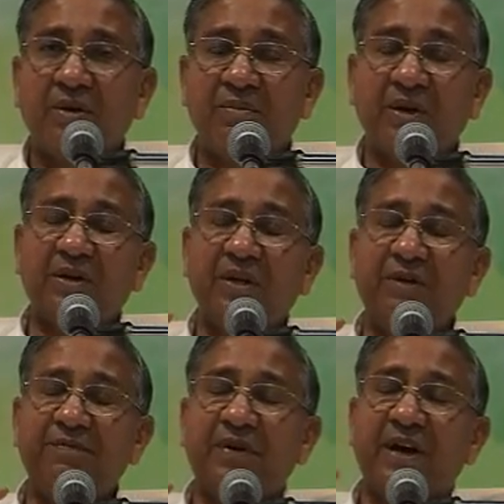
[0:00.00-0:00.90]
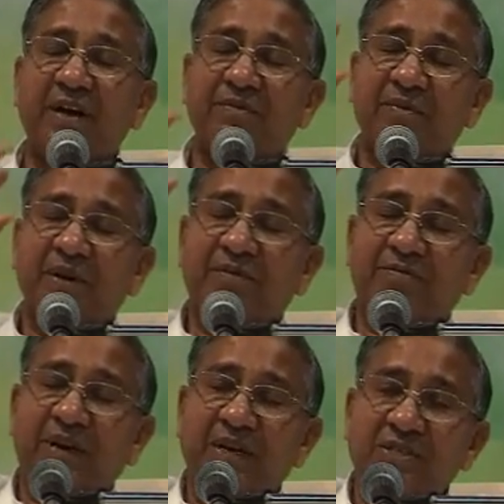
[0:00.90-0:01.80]
But if I have made
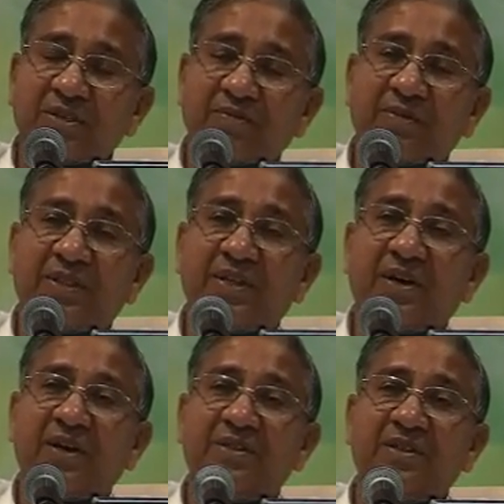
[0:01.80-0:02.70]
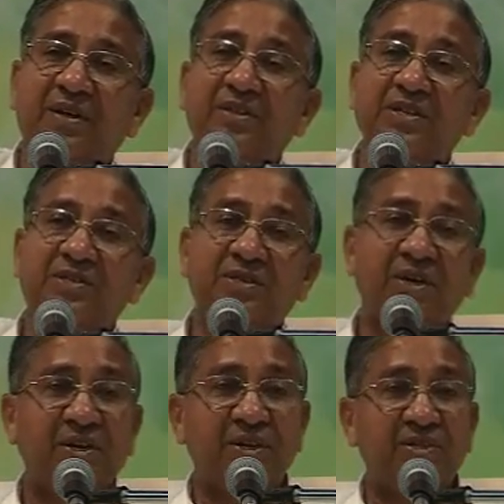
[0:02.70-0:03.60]
friendship with the earth, this
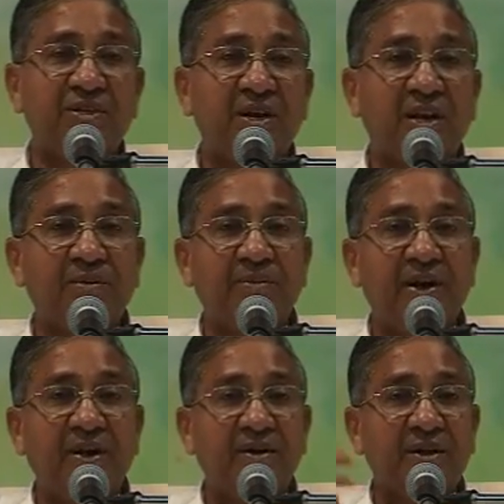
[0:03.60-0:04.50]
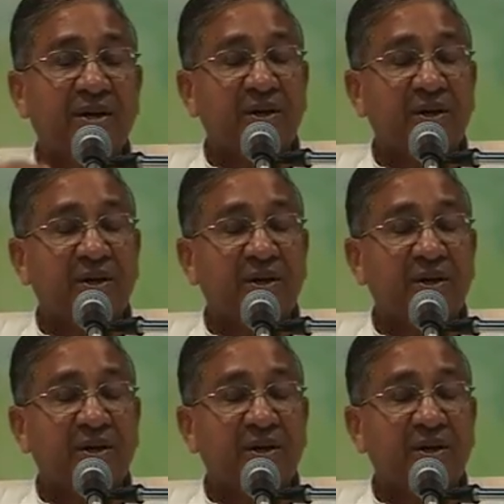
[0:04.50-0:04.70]
ether element,